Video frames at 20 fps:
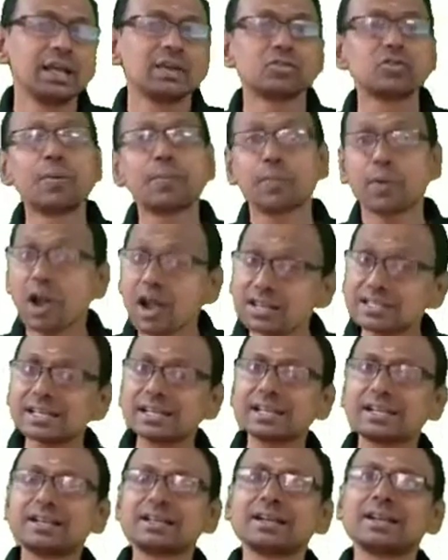So
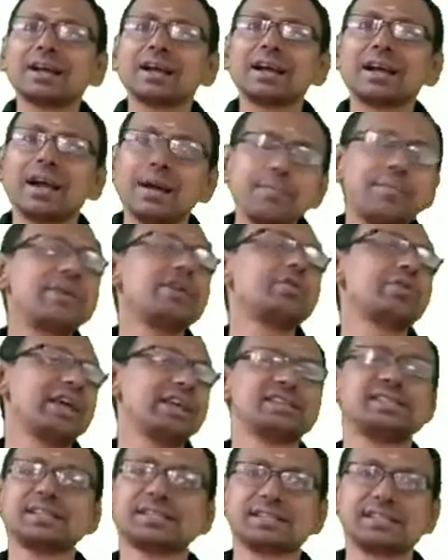project come into
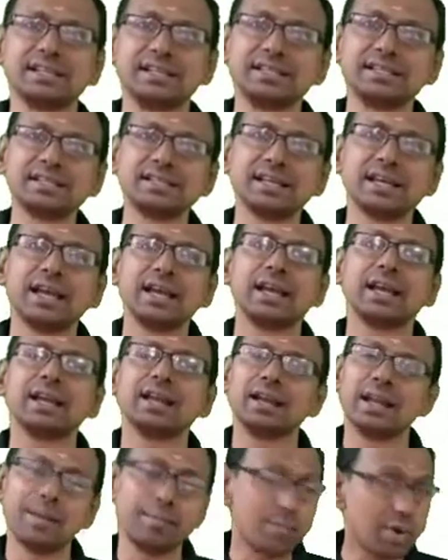existence.
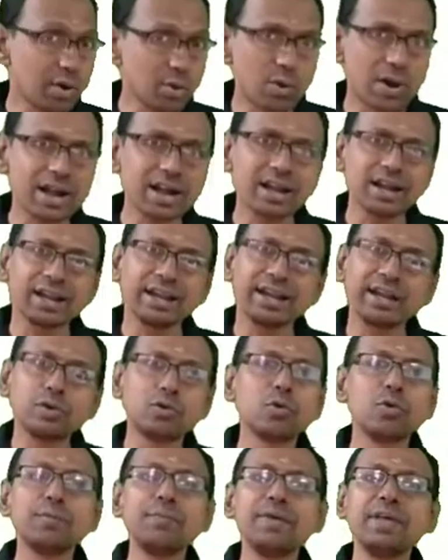Number one, it
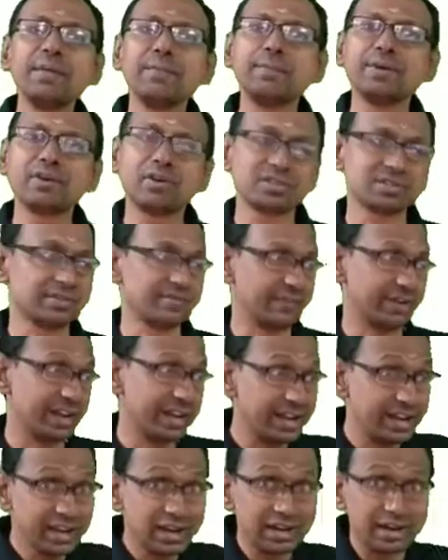could be because of
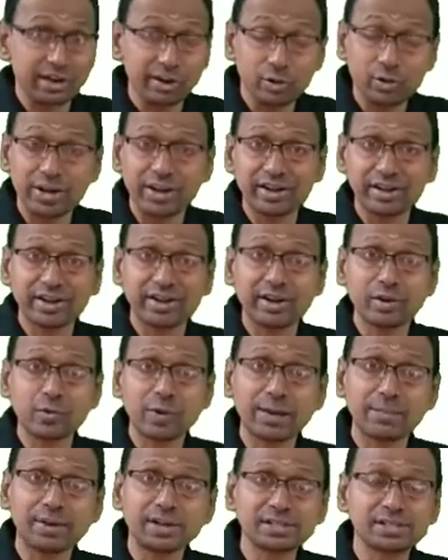regulatory
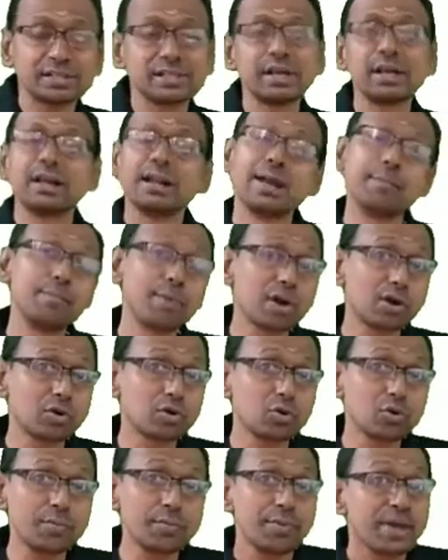requirements.
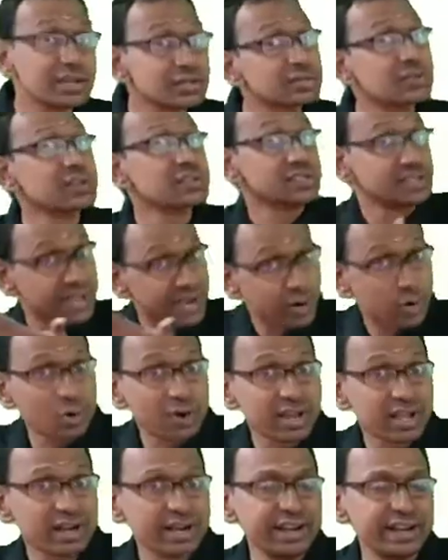Number two, based on
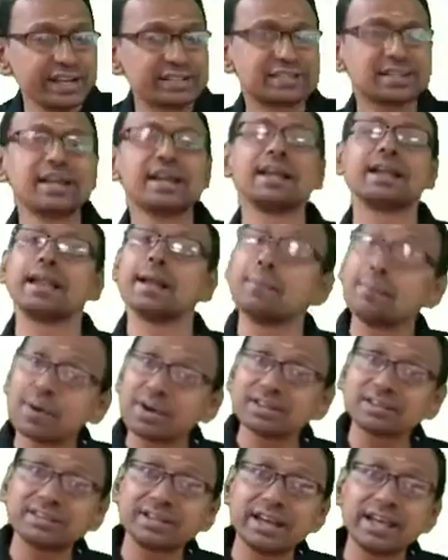stakeholder needs.
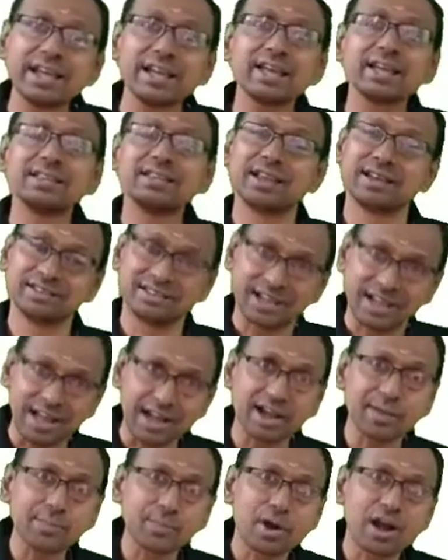Number three, there is a
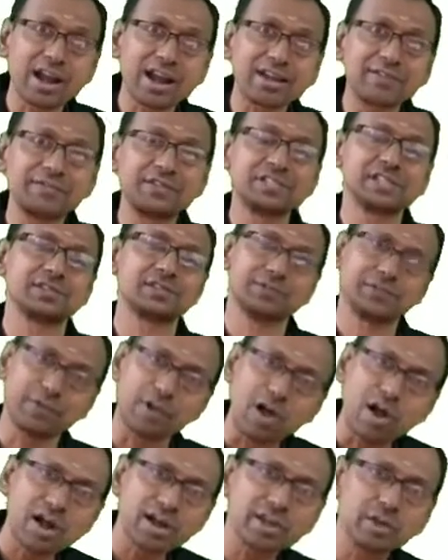current product which is
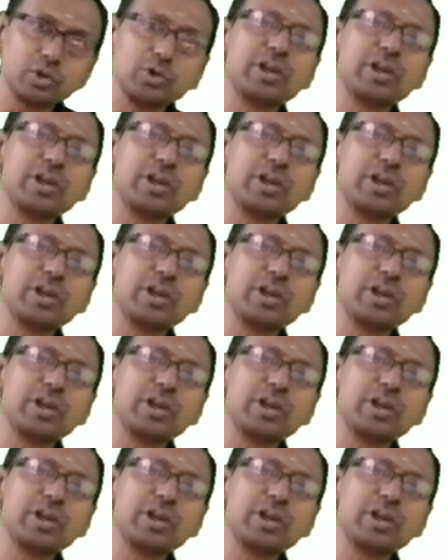flawed.